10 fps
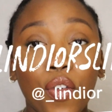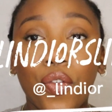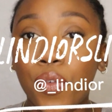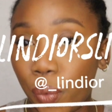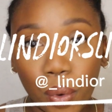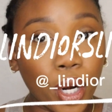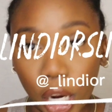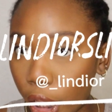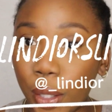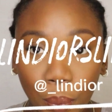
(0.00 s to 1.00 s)
for
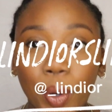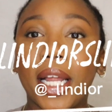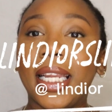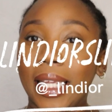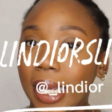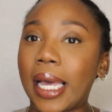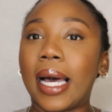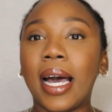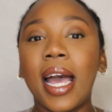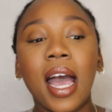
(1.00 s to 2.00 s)
another one. Yeah.